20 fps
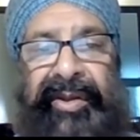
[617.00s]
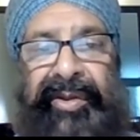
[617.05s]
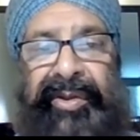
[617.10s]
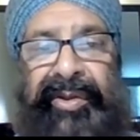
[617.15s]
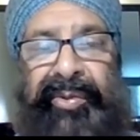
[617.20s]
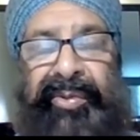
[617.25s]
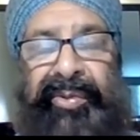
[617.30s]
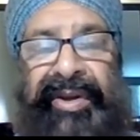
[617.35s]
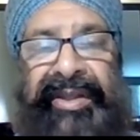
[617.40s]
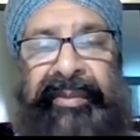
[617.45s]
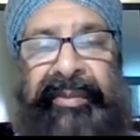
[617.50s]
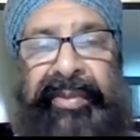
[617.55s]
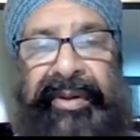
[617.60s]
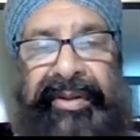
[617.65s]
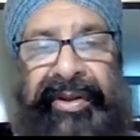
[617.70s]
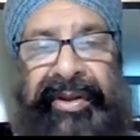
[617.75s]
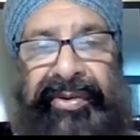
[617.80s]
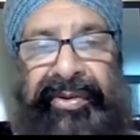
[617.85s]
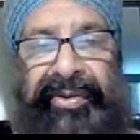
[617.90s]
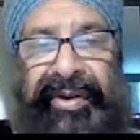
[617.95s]
the way the
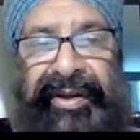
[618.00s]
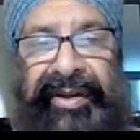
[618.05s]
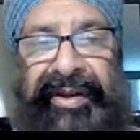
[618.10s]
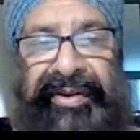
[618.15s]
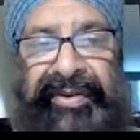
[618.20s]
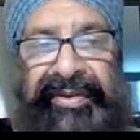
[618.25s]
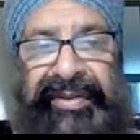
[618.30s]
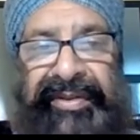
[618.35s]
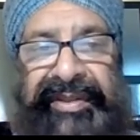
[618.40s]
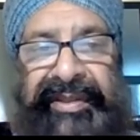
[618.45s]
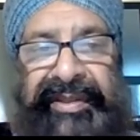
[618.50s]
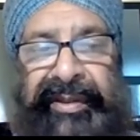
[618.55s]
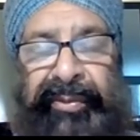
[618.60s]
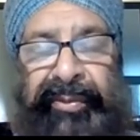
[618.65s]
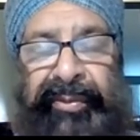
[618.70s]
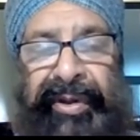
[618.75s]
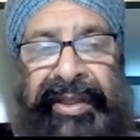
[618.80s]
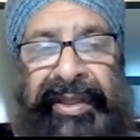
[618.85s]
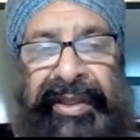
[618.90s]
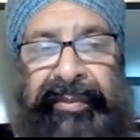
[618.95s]
body grows, the
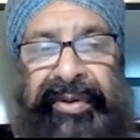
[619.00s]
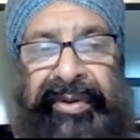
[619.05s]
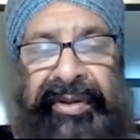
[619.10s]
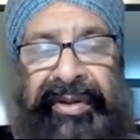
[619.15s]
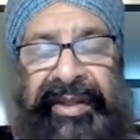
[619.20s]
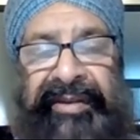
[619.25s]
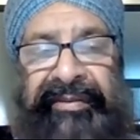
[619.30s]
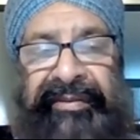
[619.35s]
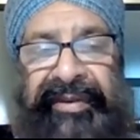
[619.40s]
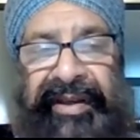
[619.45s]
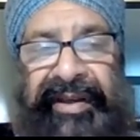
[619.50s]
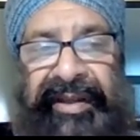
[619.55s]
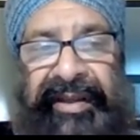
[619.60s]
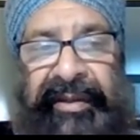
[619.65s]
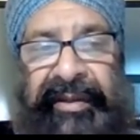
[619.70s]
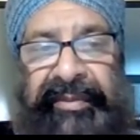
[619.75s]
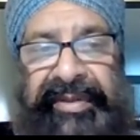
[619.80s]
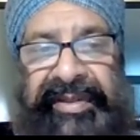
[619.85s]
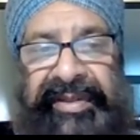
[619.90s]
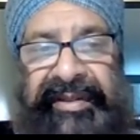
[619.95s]
way the body
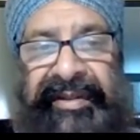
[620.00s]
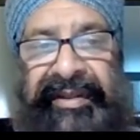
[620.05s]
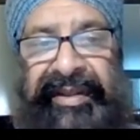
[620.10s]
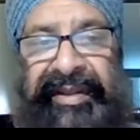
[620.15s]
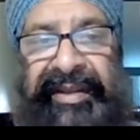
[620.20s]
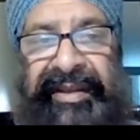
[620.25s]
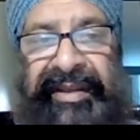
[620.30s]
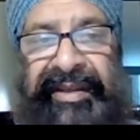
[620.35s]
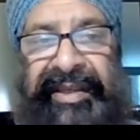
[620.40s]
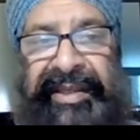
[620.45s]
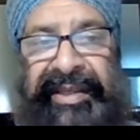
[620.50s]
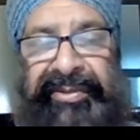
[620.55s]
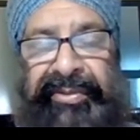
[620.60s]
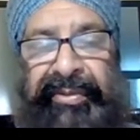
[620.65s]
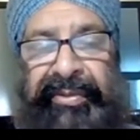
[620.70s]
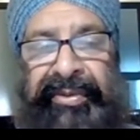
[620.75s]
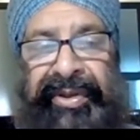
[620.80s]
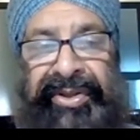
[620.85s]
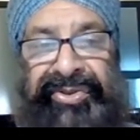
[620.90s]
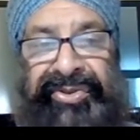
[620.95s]
develops. That is what
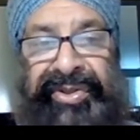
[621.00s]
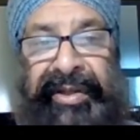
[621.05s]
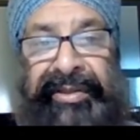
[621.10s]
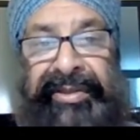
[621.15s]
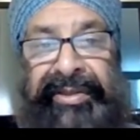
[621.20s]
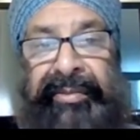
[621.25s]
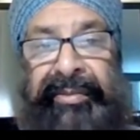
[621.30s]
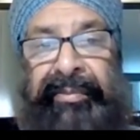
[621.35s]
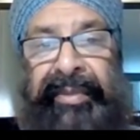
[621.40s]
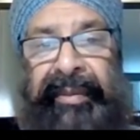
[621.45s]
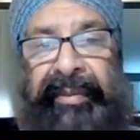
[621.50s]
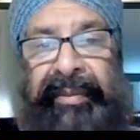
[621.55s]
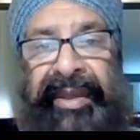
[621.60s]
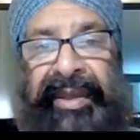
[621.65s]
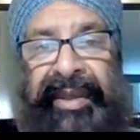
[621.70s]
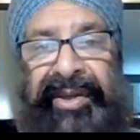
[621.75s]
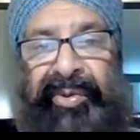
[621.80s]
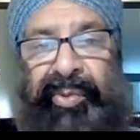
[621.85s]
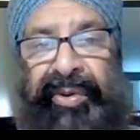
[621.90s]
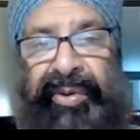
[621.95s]
we are trying to
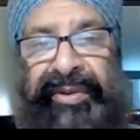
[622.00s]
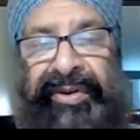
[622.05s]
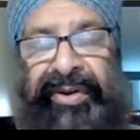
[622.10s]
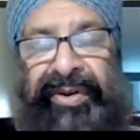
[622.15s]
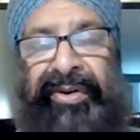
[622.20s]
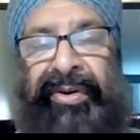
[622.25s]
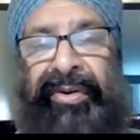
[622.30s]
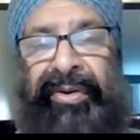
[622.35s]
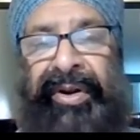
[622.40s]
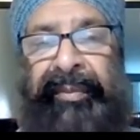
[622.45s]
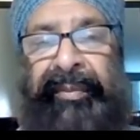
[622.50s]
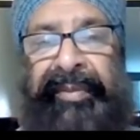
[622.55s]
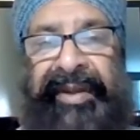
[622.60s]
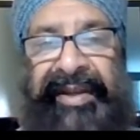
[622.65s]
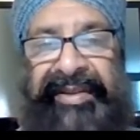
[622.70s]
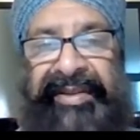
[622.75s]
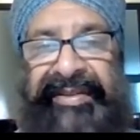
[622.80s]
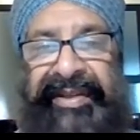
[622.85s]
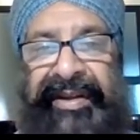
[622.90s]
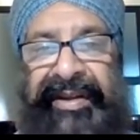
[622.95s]
mimic with oral
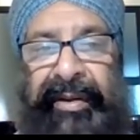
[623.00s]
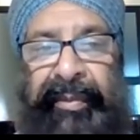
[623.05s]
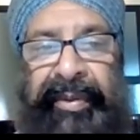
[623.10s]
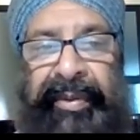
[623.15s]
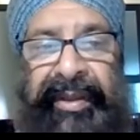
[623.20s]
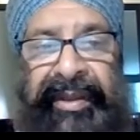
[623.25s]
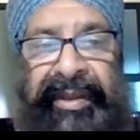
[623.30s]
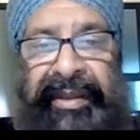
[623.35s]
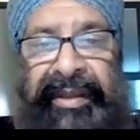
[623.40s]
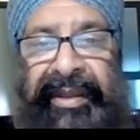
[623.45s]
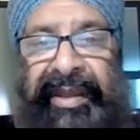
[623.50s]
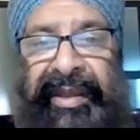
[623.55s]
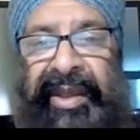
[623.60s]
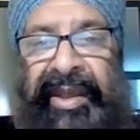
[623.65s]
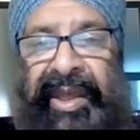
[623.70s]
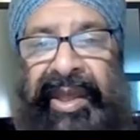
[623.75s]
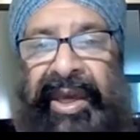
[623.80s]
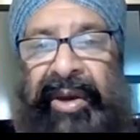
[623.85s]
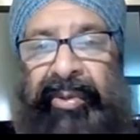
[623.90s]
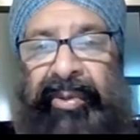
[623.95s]
appliance therapy.
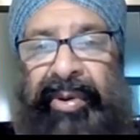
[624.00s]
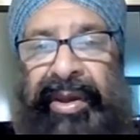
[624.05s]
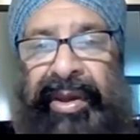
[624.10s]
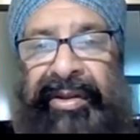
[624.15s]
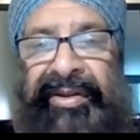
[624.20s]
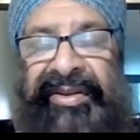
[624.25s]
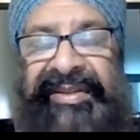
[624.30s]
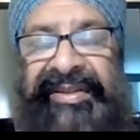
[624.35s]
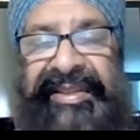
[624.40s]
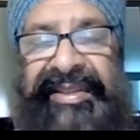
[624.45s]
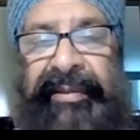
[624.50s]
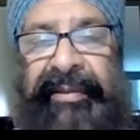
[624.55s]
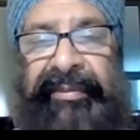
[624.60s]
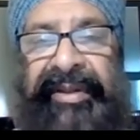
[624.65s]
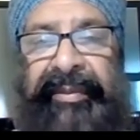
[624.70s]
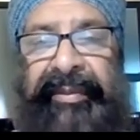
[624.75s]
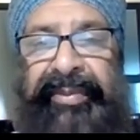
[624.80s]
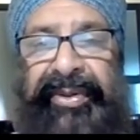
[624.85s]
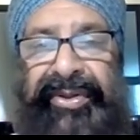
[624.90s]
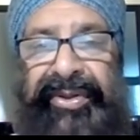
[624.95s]
We're not
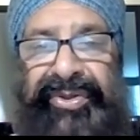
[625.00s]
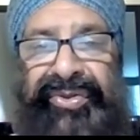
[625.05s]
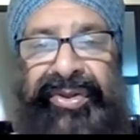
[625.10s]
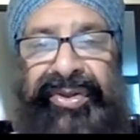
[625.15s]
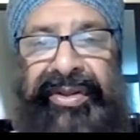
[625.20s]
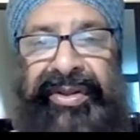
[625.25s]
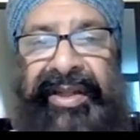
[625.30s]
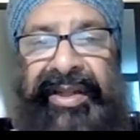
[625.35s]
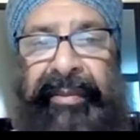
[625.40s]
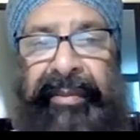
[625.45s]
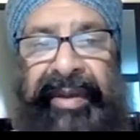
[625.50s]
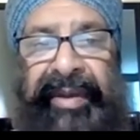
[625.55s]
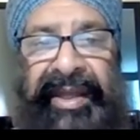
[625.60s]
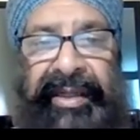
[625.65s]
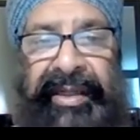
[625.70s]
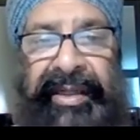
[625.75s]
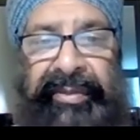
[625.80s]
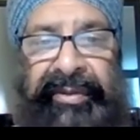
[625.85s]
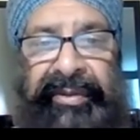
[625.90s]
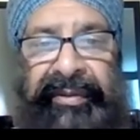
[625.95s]
simply protruding the
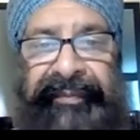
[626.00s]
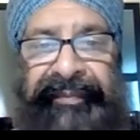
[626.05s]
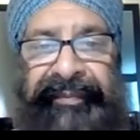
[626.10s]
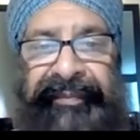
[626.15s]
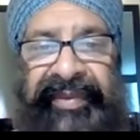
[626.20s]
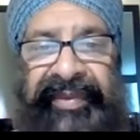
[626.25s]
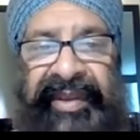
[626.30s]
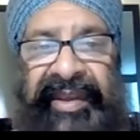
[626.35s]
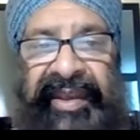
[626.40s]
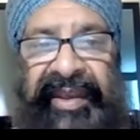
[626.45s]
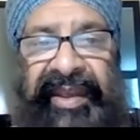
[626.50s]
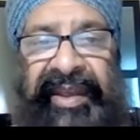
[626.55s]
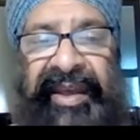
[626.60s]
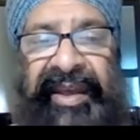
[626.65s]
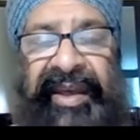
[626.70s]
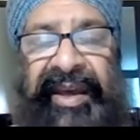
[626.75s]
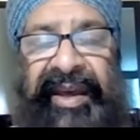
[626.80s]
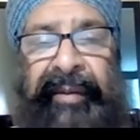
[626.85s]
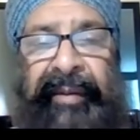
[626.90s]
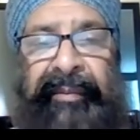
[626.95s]
mandible.
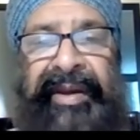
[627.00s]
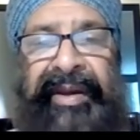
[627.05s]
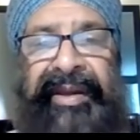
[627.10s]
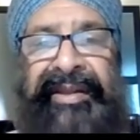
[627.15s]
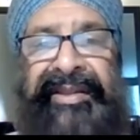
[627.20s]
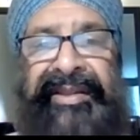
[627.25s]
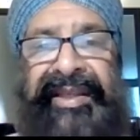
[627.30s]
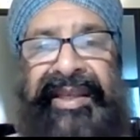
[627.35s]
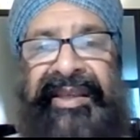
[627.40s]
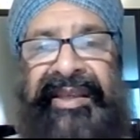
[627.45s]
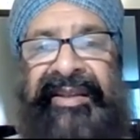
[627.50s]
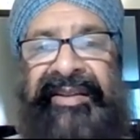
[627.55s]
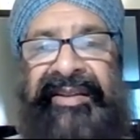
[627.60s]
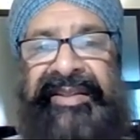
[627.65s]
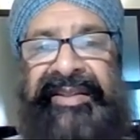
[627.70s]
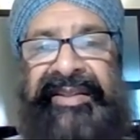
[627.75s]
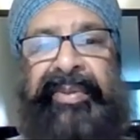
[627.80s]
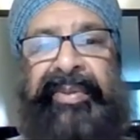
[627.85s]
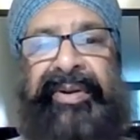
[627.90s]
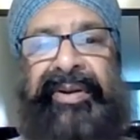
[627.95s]
And by taking this
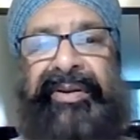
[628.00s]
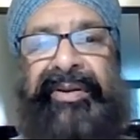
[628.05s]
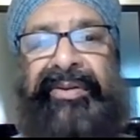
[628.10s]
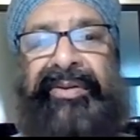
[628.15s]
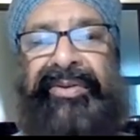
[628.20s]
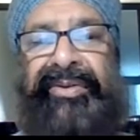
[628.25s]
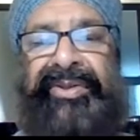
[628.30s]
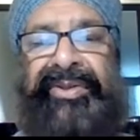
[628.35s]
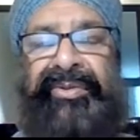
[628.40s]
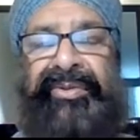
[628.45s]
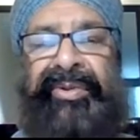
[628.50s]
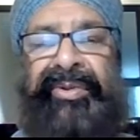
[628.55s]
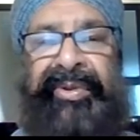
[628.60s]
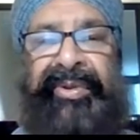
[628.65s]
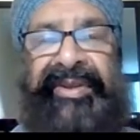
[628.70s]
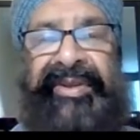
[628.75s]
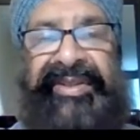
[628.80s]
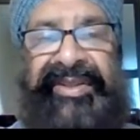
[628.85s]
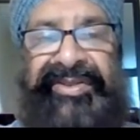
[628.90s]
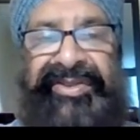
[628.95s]
approach, what
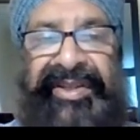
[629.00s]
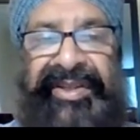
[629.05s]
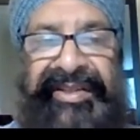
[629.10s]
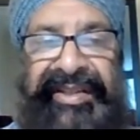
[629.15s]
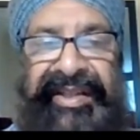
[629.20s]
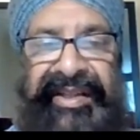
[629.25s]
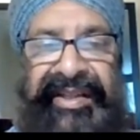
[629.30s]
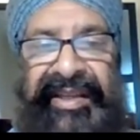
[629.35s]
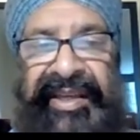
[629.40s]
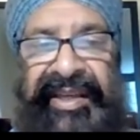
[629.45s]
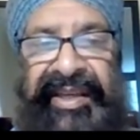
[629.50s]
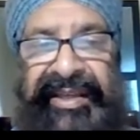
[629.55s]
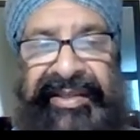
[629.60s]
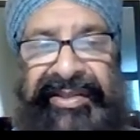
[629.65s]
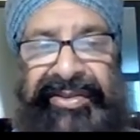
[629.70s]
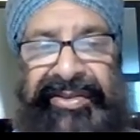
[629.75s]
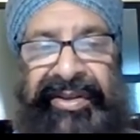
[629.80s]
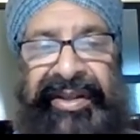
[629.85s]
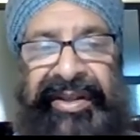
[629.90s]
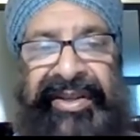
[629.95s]
we're suggesting is
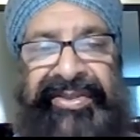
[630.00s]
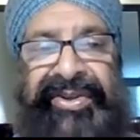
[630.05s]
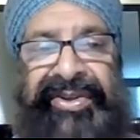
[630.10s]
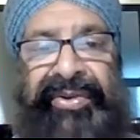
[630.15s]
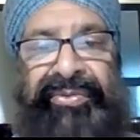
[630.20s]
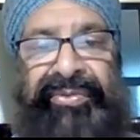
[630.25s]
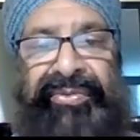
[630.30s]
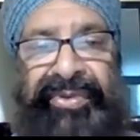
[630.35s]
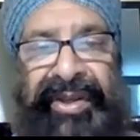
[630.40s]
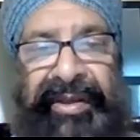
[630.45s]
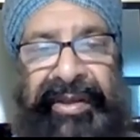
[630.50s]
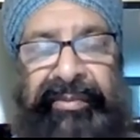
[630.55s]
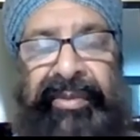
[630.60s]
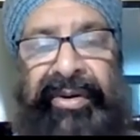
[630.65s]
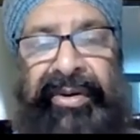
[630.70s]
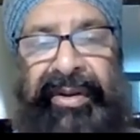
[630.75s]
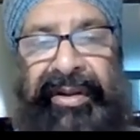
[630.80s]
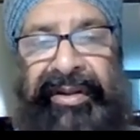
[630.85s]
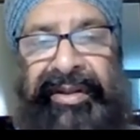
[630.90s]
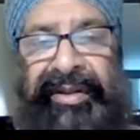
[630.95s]
you can actually
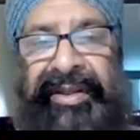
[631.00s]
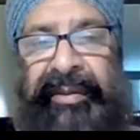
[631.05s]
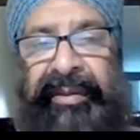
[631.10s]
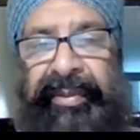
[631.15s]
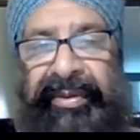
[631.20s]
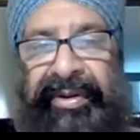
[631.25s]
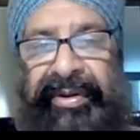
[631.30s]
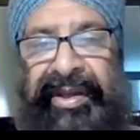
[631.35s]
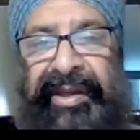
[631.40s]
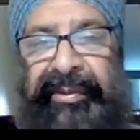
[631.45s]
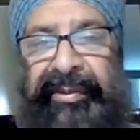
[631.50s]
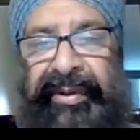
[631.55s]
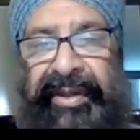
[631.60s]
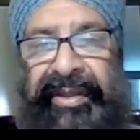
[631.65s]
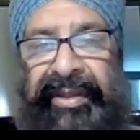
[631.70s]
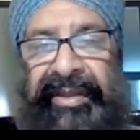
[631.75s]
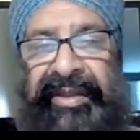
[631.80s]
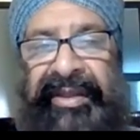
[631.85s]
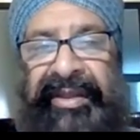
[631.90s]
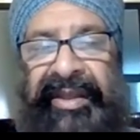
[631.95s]
remodel the upper
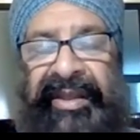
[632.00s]
airway.